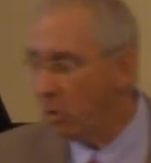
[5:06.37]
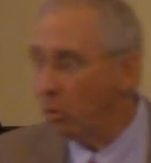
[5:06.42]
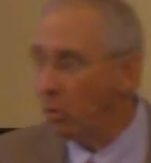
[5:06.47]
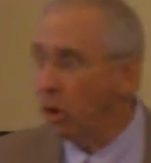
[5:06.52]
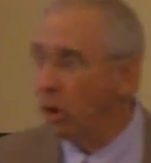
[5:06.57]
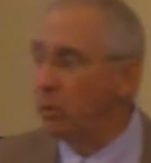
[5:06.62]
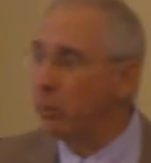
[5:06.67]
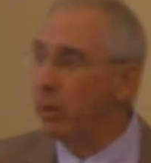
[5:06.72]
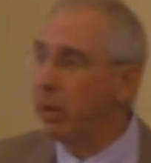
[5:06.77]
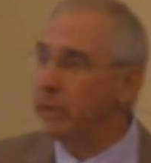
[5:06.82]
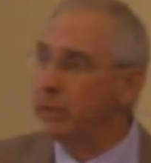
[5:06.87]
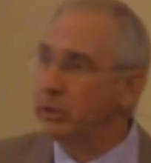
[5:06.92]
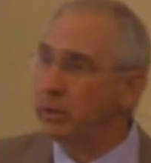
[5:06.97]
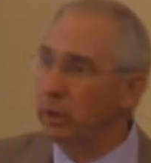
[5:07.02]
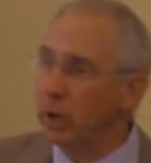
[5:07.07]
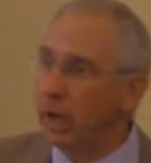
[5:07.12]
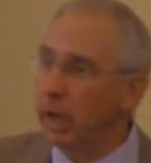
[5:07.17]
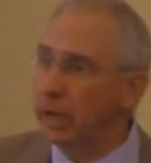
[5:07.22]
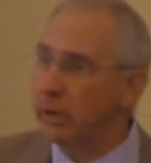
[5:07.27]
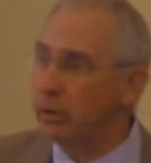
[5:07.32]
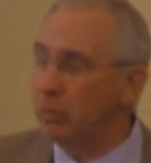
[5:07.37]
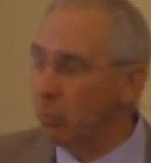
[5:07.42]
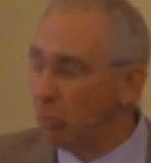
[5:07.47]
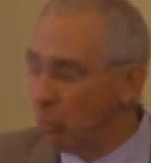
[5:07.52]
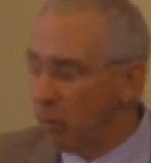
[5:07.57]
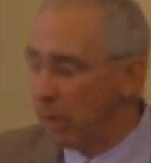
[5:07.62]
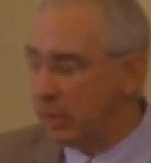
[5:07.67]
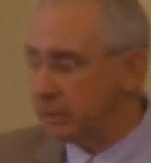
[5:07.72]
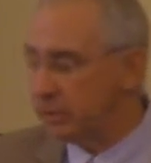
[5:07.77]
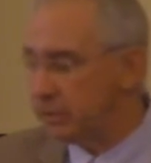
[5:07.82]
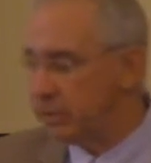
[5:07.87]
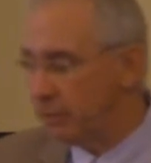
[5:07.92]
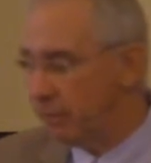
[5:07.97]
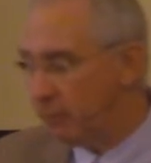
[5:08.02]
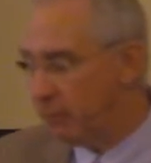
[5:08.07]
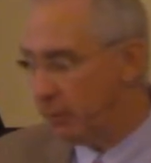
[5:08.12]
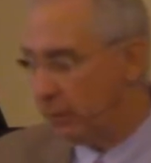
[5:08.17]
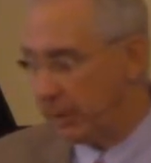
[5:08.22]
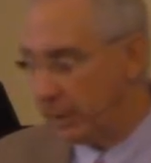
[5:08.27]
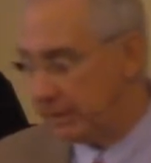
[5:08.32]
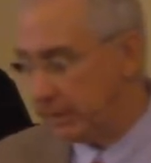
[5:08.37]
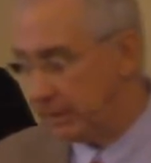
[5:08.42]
Or what God wants for